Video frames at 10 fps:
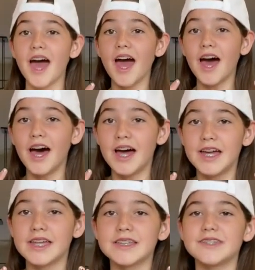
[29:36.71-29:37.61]

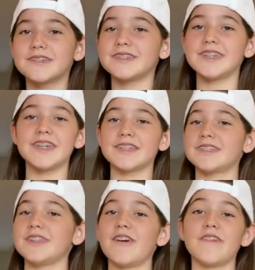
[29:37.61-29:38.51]
eyes, you'll see a
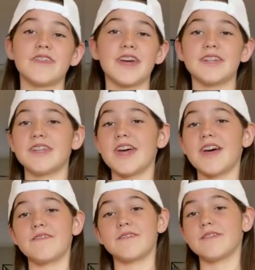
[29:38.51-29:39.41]
soul that
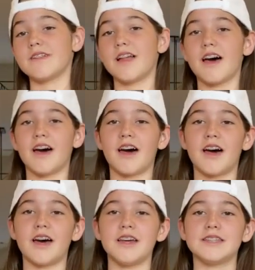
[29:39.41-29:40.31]
never
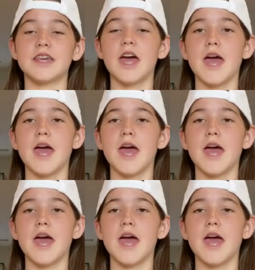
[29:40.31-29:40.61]
lies.